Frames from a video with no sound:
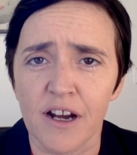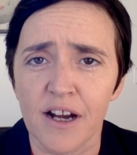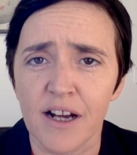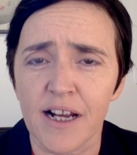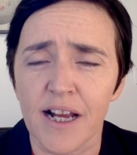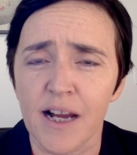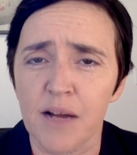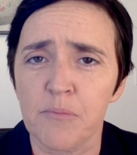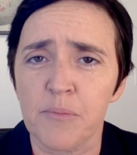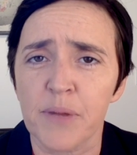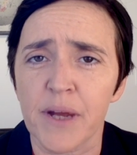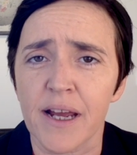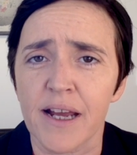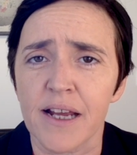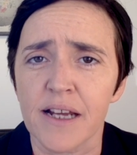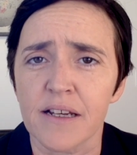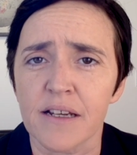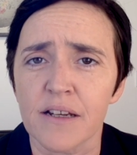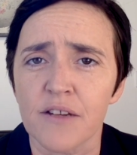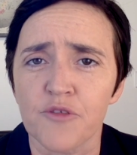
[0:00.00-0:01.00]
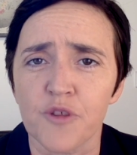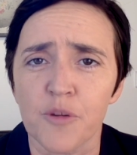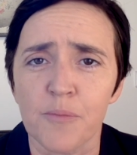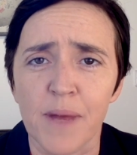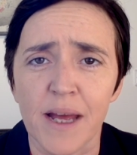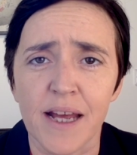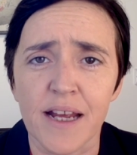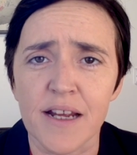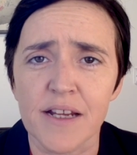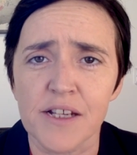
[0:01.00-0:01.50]
our campaign for
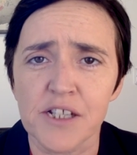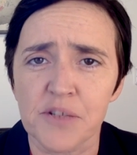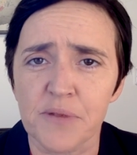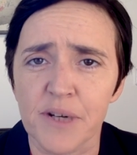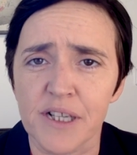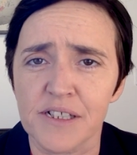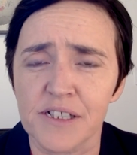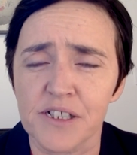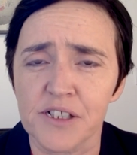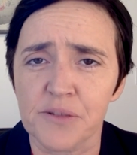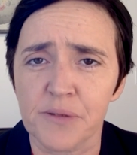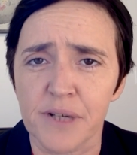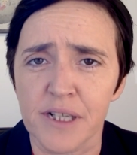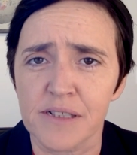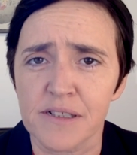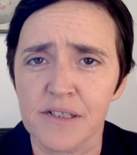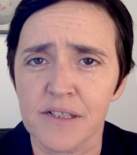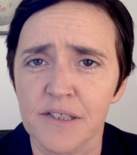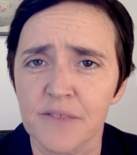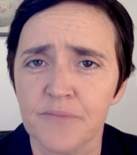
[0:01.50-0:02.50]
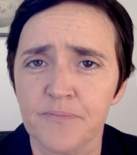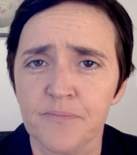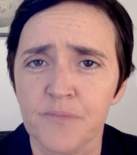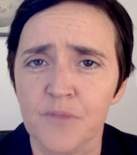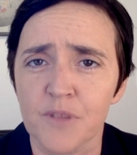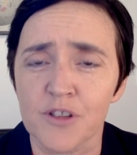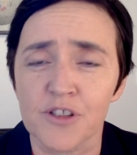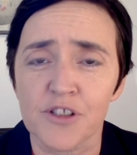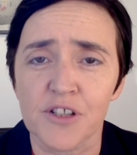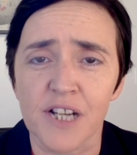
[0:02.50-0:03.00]
May 2020,
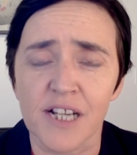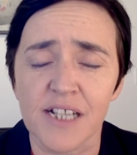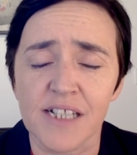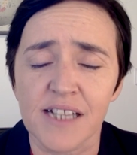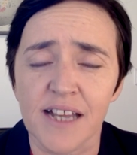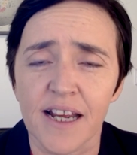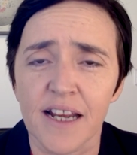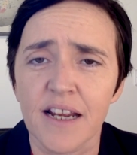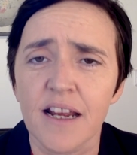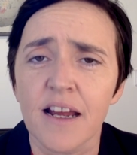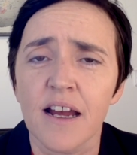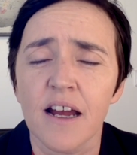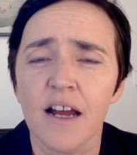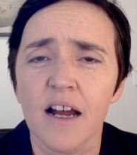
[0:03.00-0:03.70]
or should I say,